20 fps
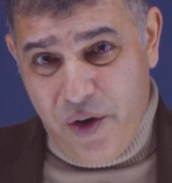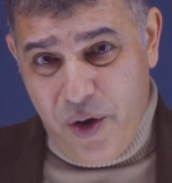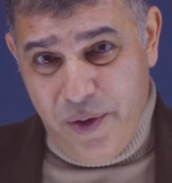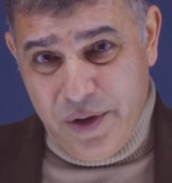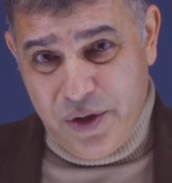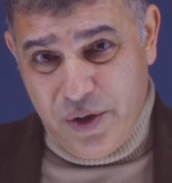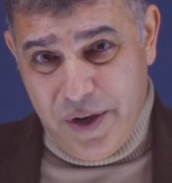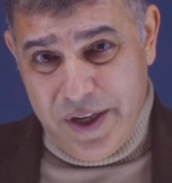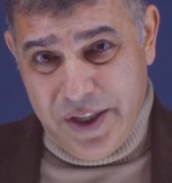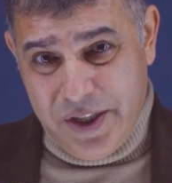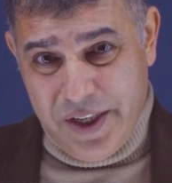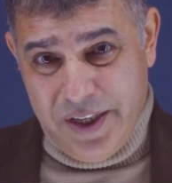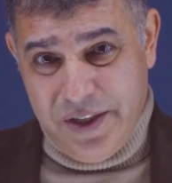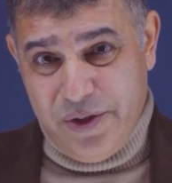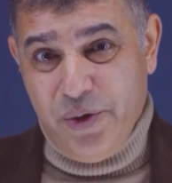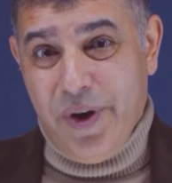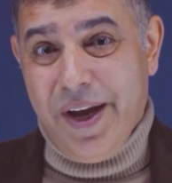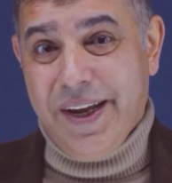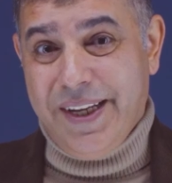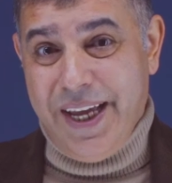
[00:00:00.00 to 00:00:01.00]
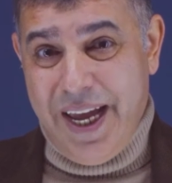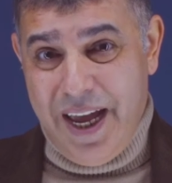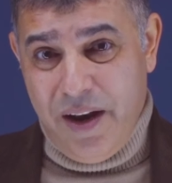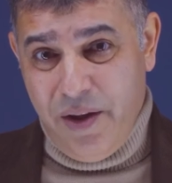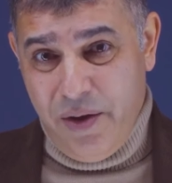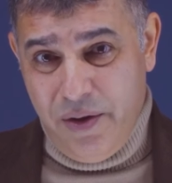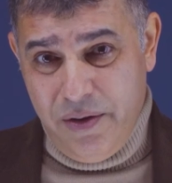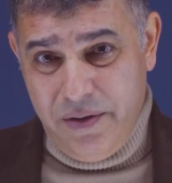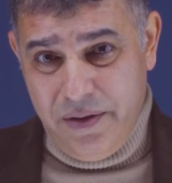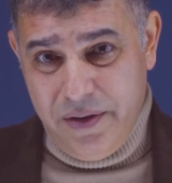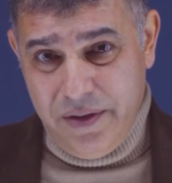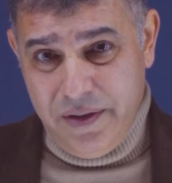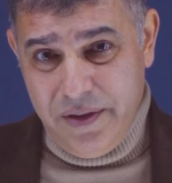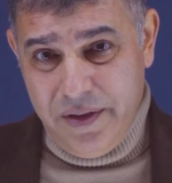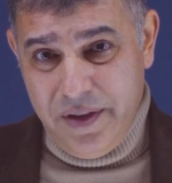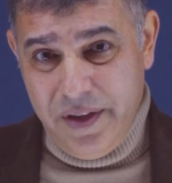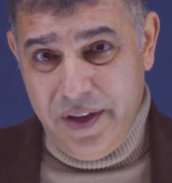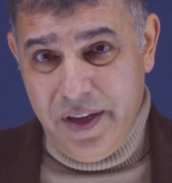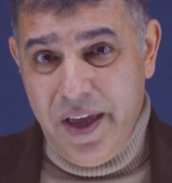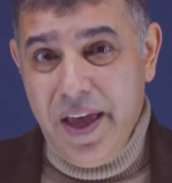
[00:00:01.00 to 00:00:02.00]
going to listen to a dialogue,
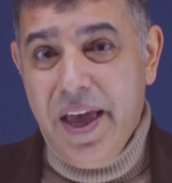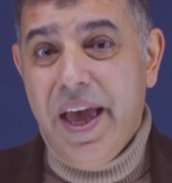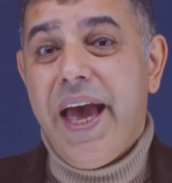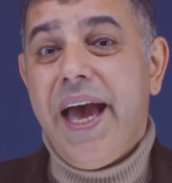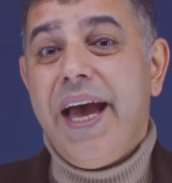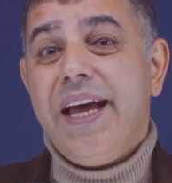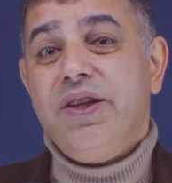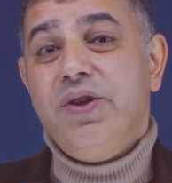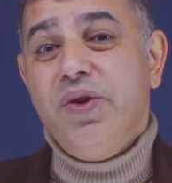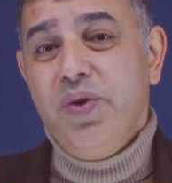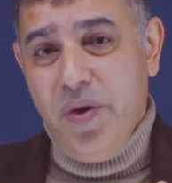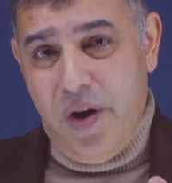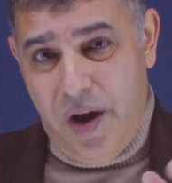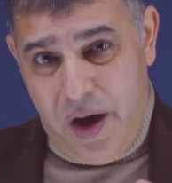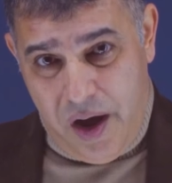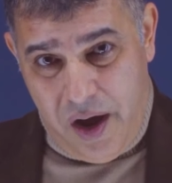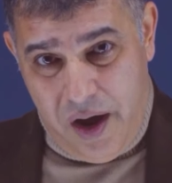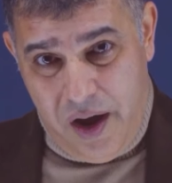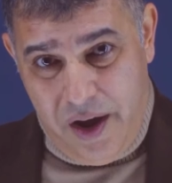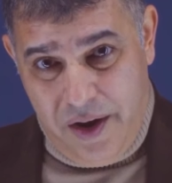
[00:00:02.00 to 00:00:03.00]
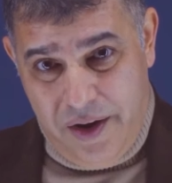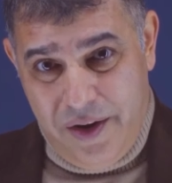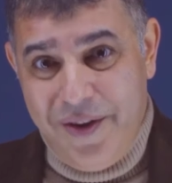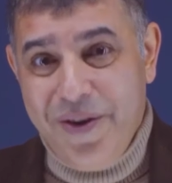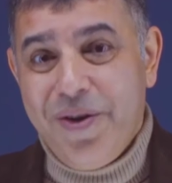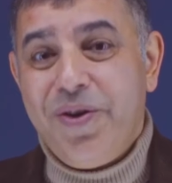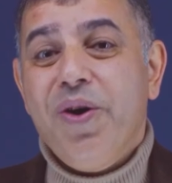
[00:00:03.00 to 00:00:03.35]
and you are